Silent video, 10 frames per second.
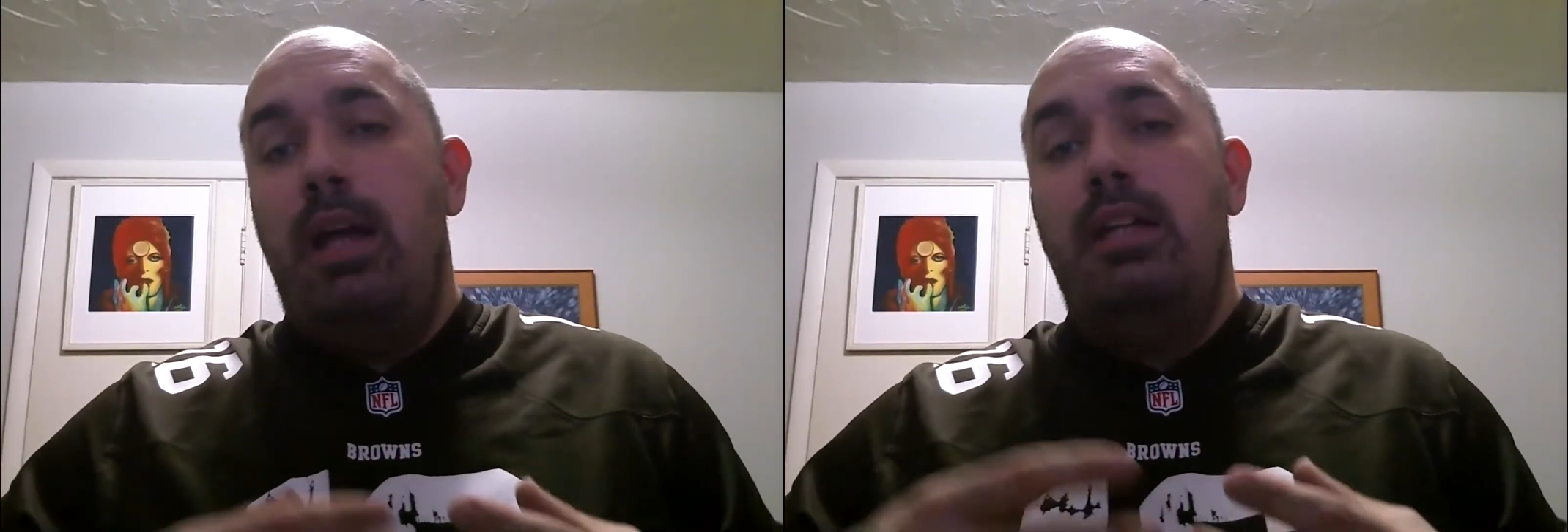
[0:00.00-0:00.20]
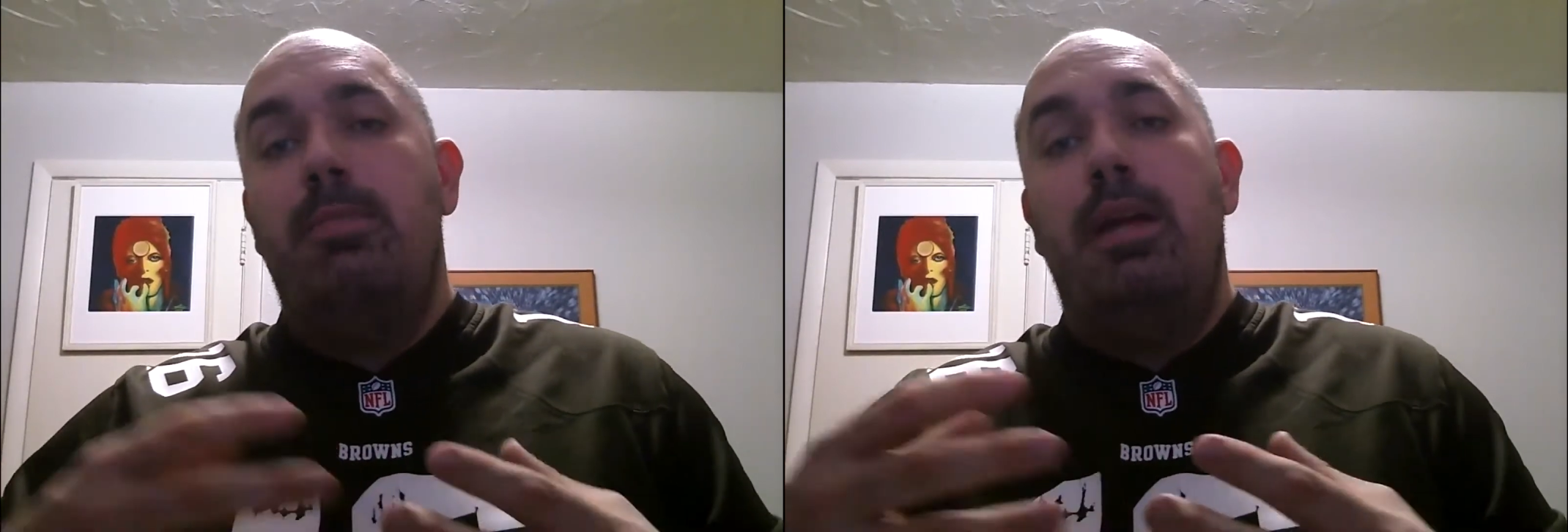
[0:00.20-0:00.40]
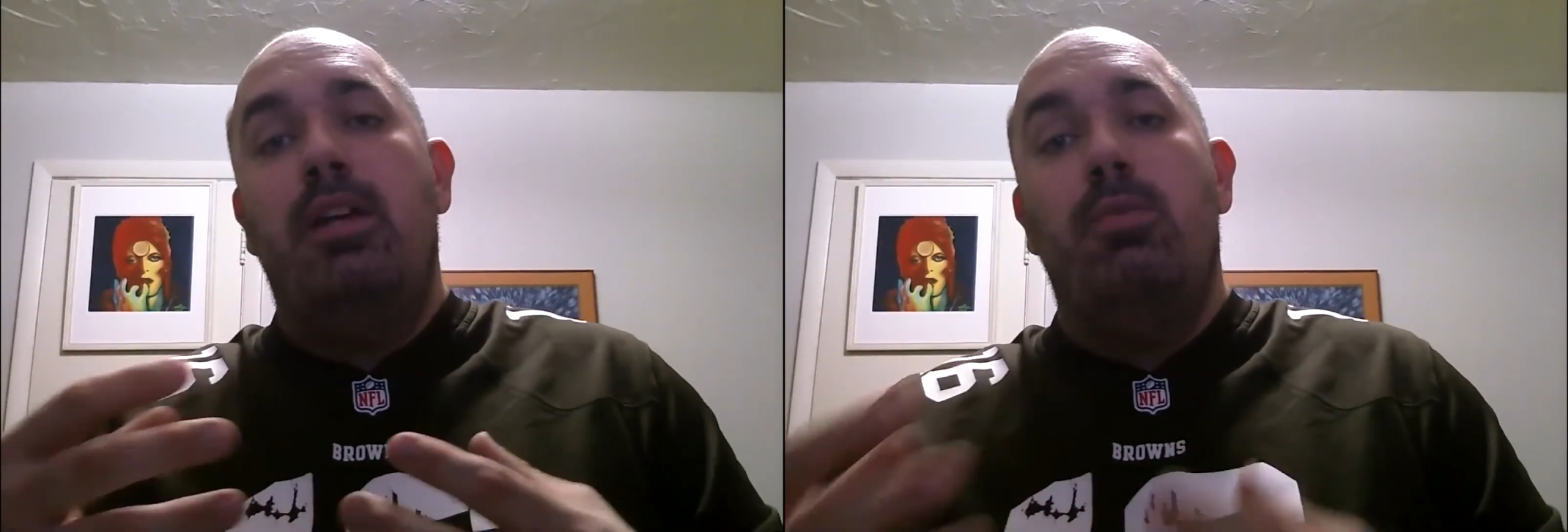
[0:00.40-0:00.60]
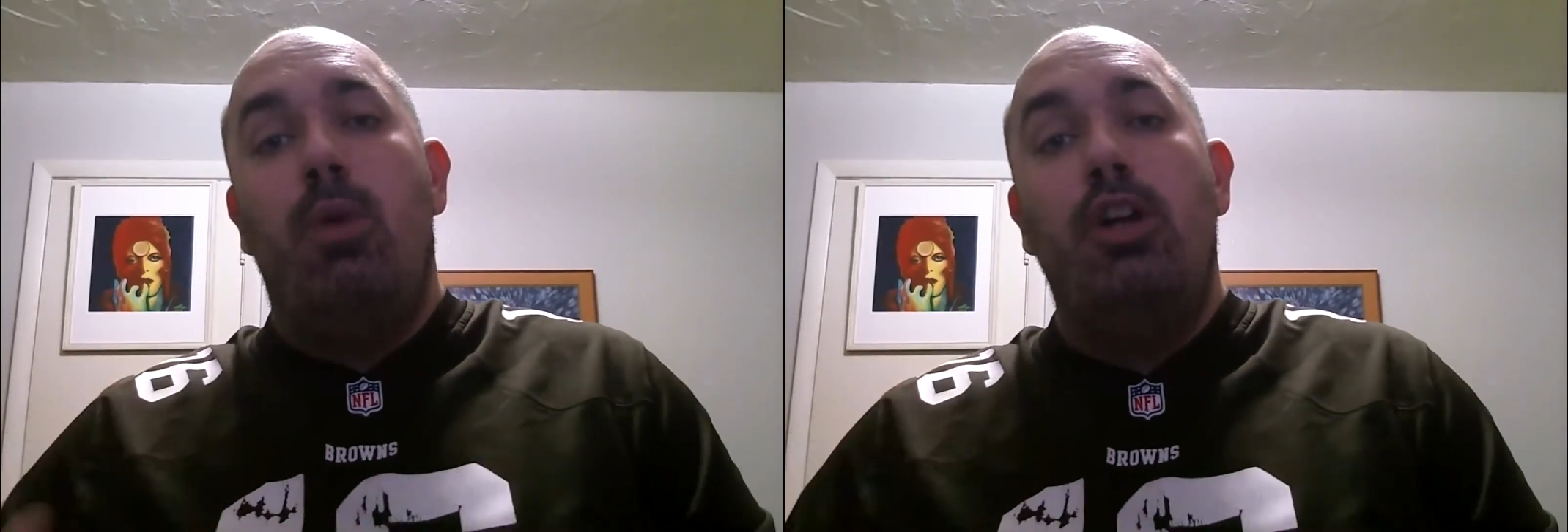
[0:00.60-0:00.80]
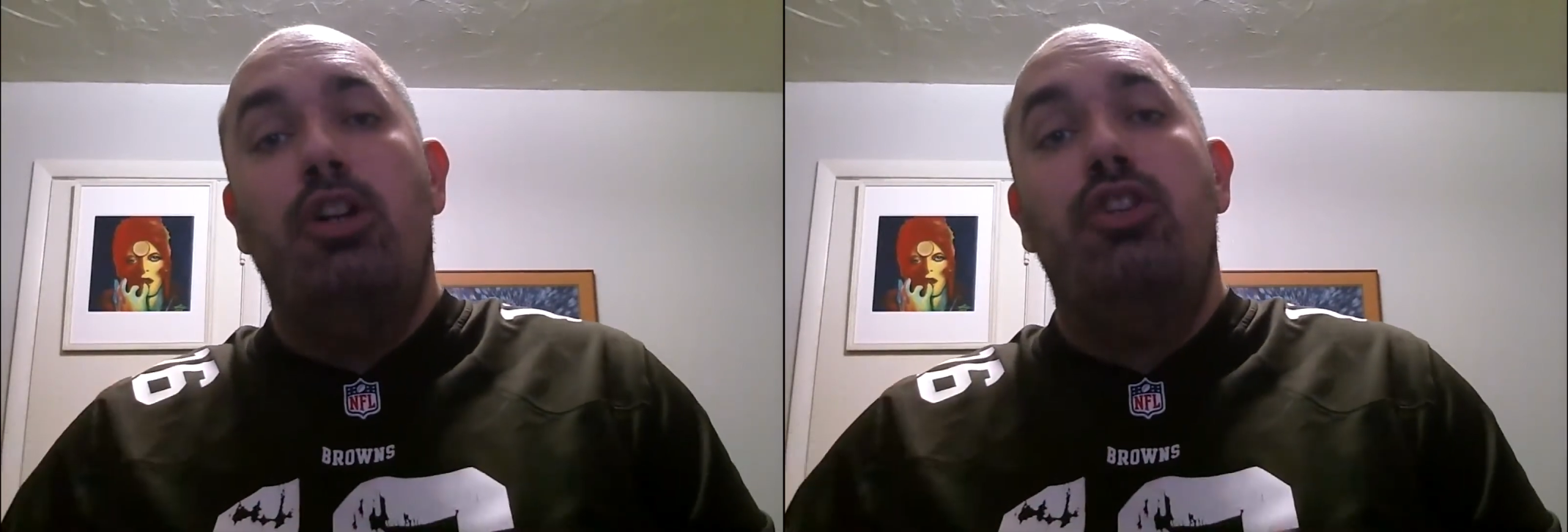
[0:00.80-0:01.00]
He's making
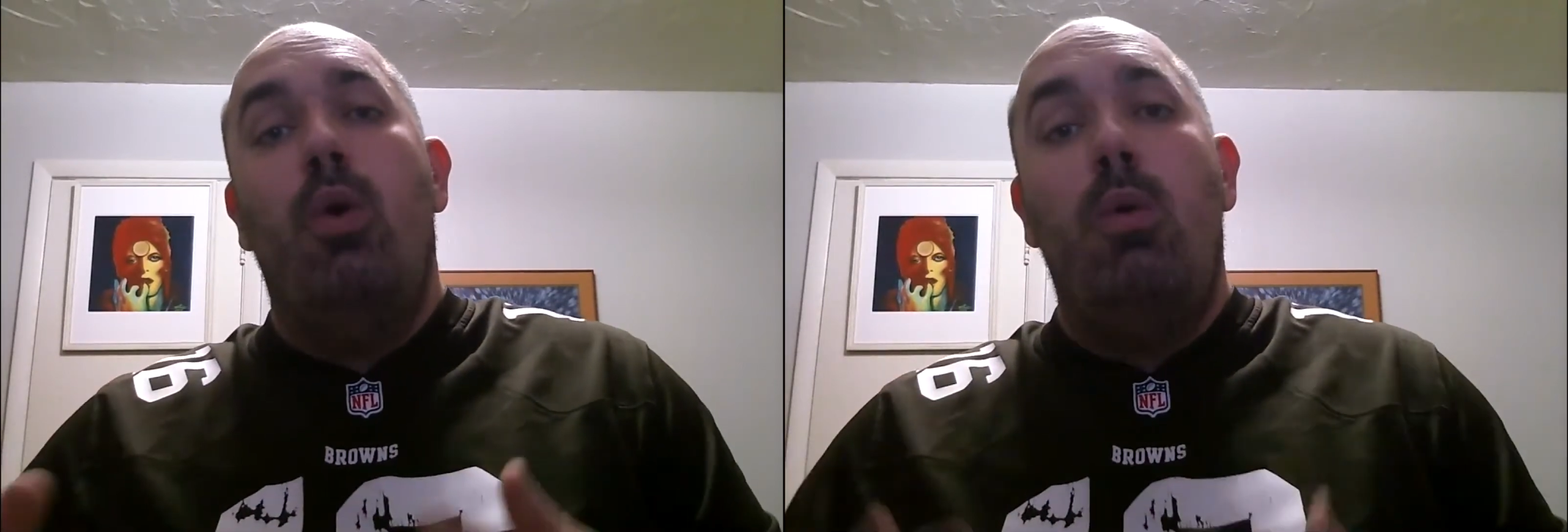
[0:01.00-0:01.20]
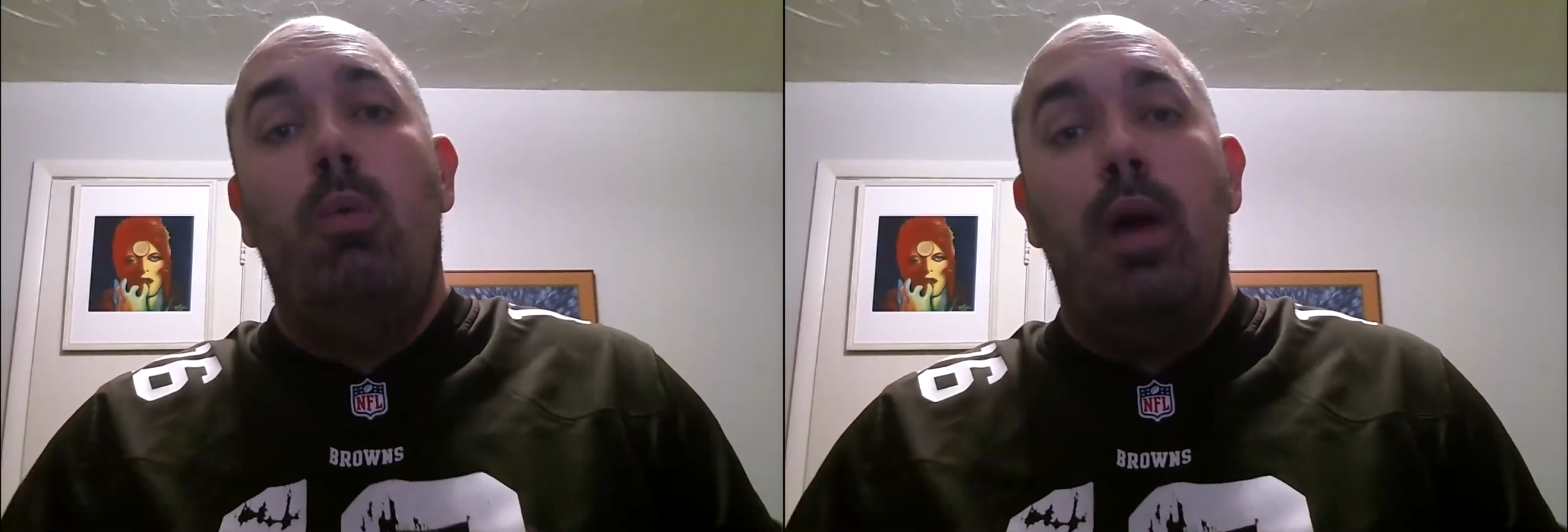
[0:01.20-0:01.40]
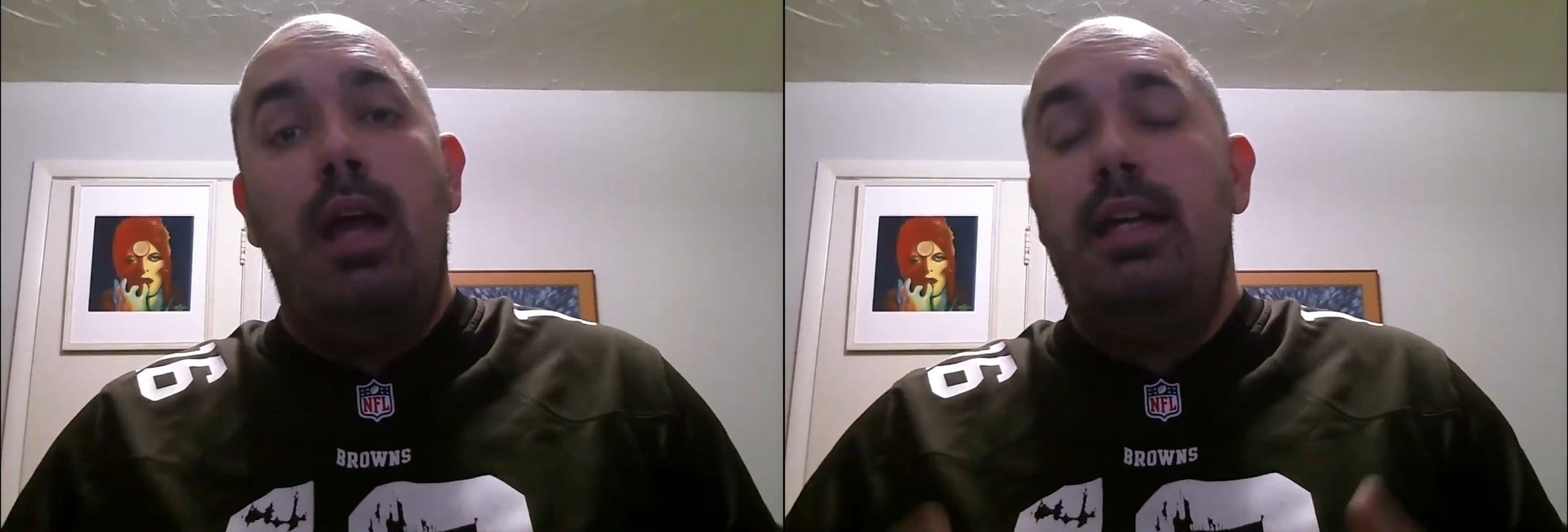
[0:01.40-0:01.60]
runners go away.